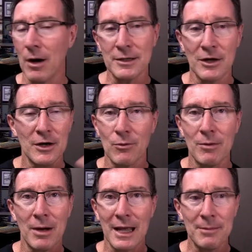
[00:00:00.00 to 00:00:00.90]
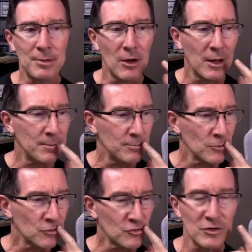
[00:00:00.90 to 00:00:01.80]
I don't know where my API
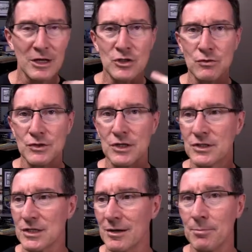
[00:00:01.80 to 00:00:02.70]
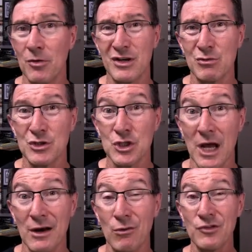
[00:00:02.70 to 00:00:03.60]
credentials didn't seem to point to a
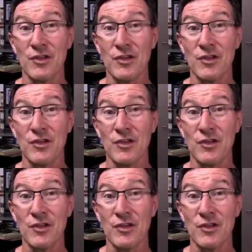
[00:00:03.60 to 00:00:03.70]
channel,